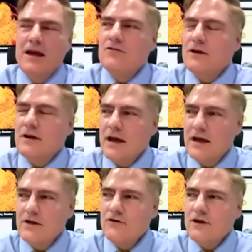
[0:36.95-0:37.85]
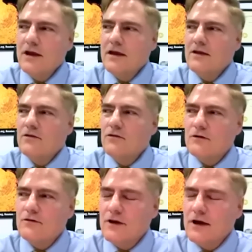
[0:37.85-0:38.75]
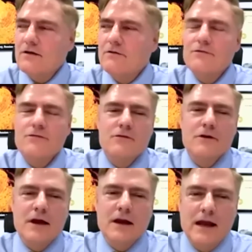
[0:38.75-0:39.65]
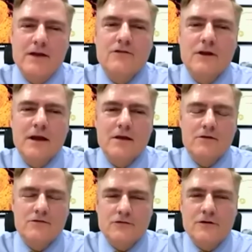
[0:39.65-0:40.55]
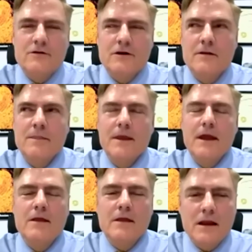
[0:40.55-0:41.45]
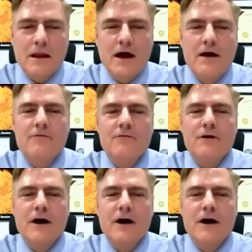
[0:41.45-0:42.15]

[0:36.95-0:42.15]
He said, Educate yourselves and educate your children in the love